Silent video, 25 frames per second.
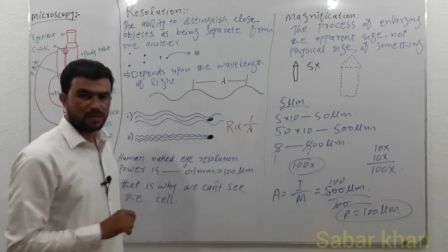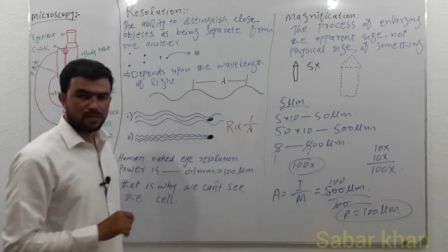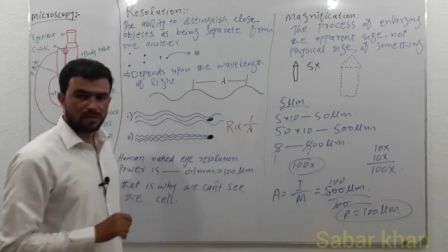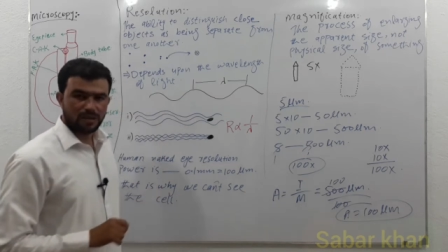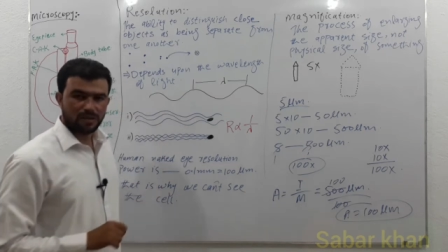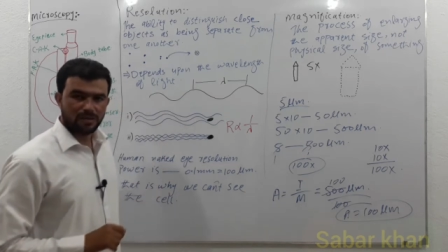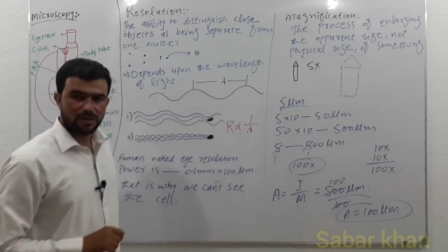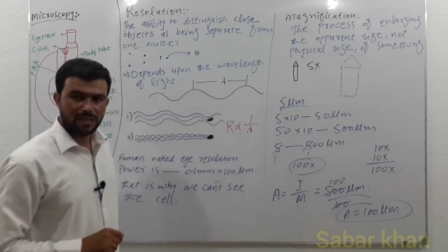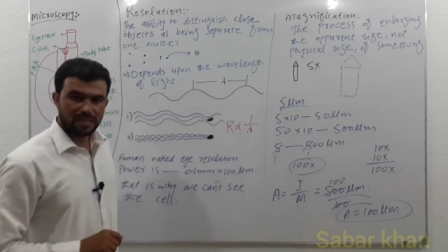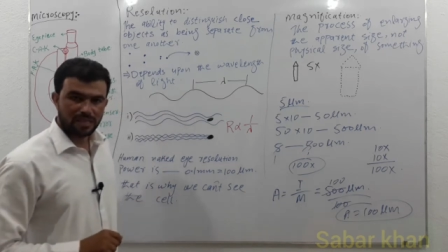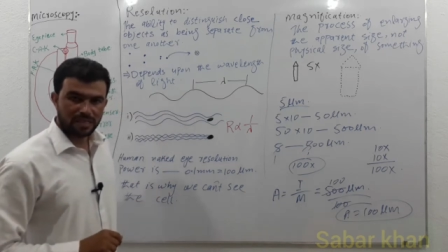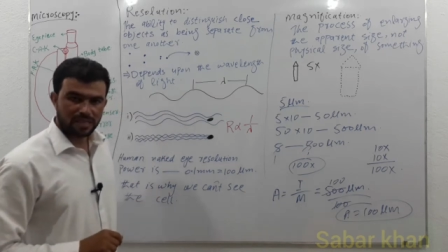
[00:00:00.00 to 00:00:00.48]

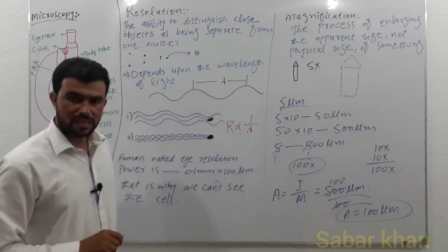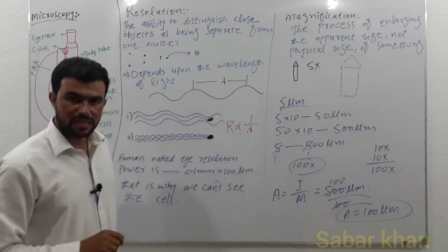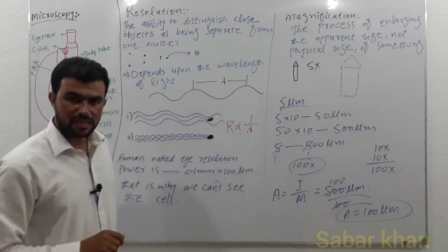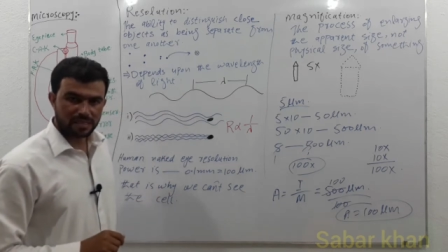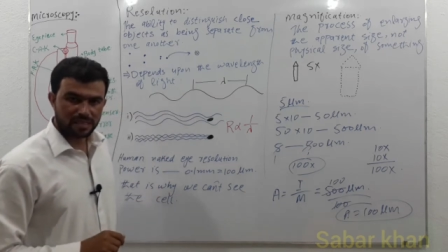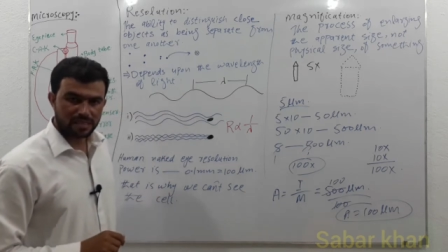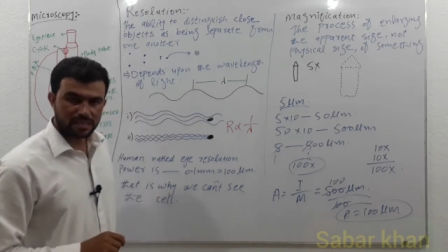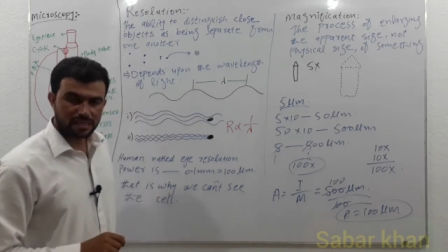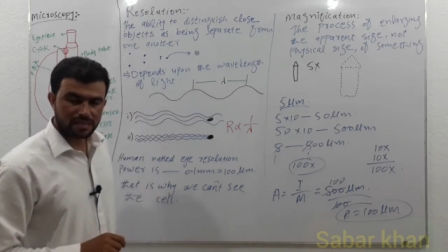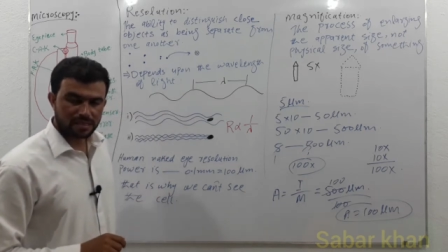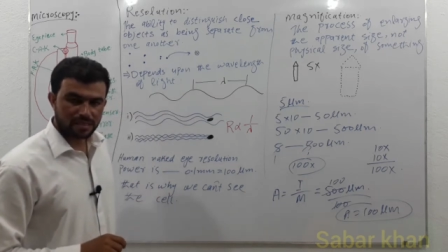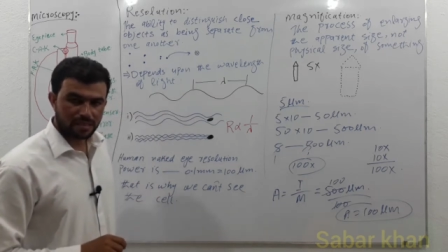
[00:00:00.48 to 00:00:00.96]

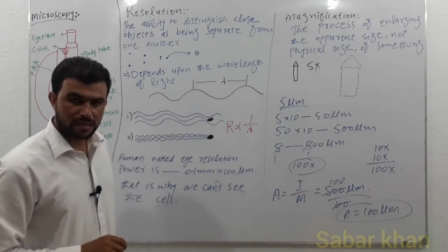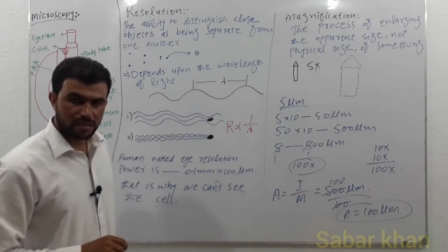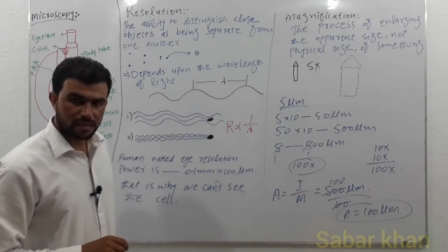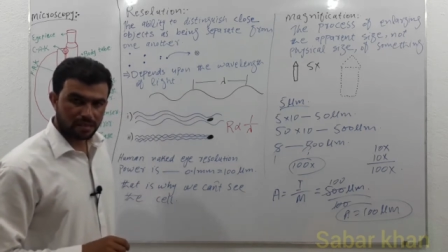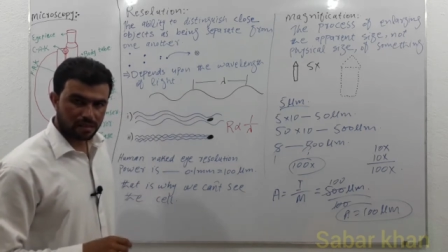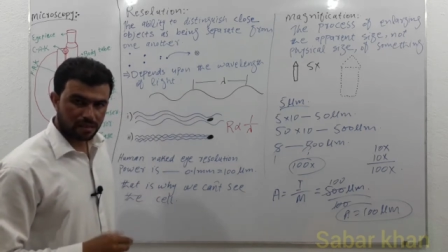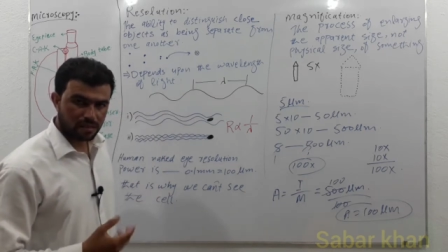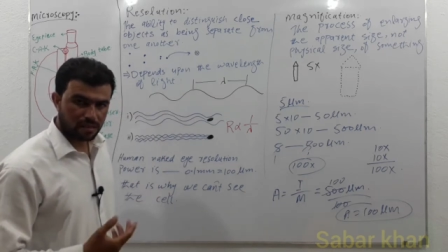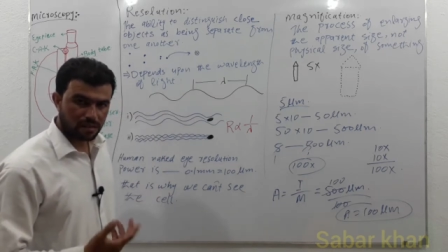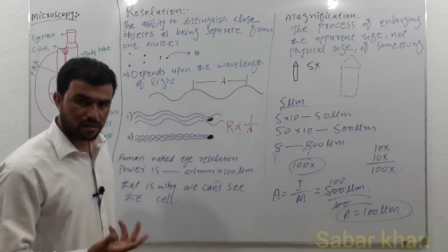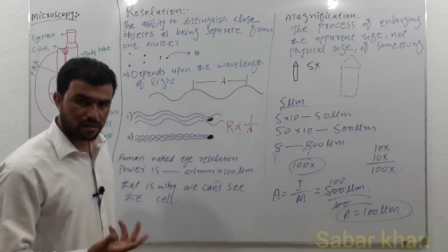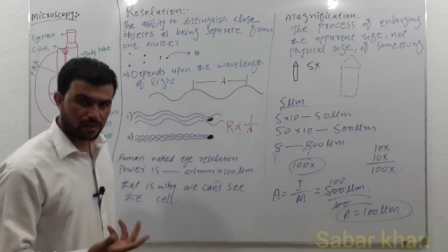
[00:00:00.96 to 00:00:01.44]
wavelengths
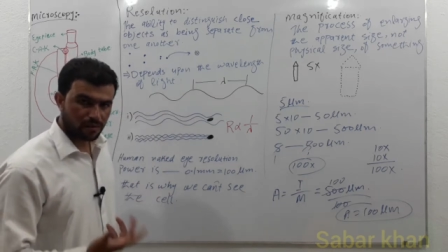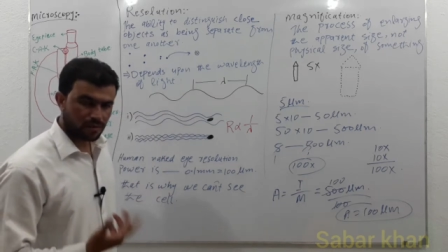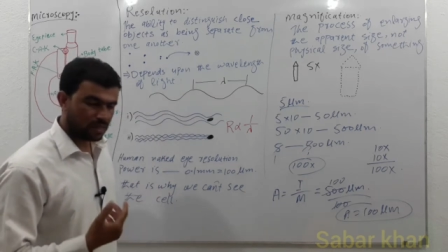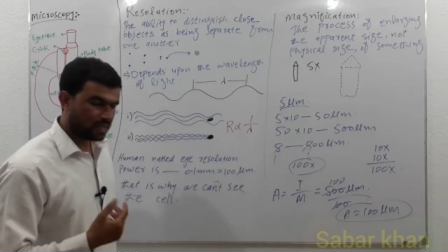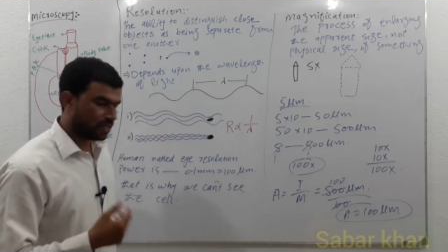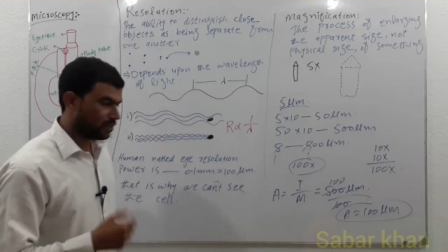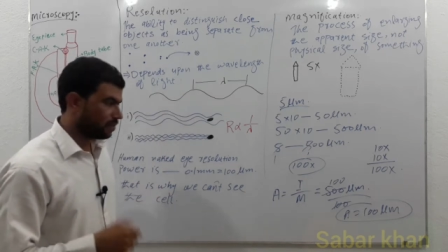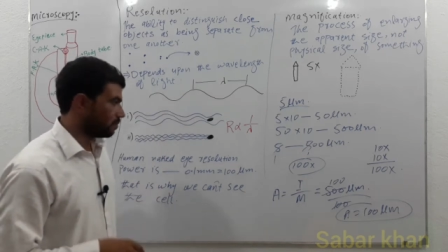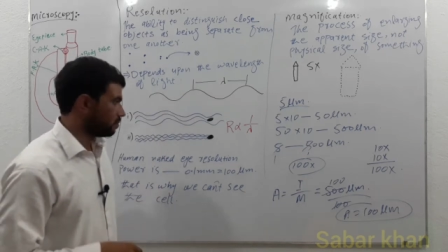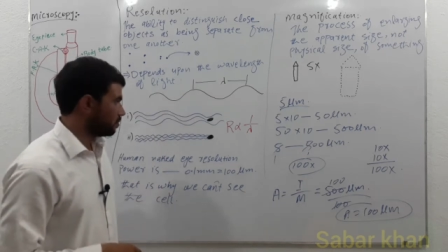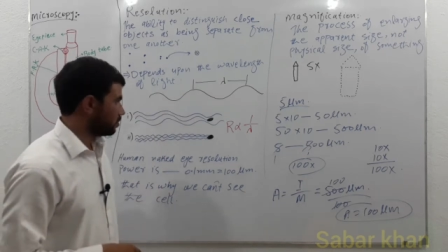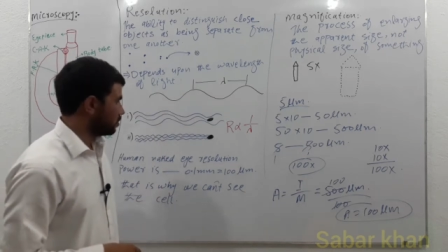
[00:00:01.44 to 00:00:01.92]

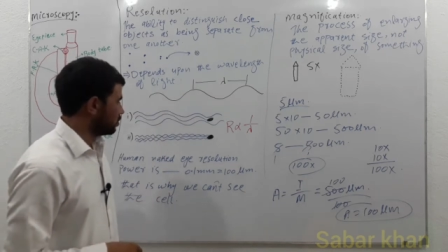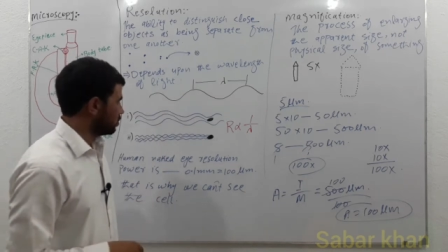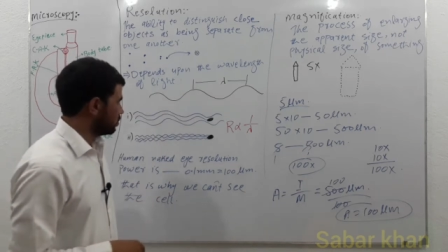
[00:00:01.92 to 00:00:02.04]
wave.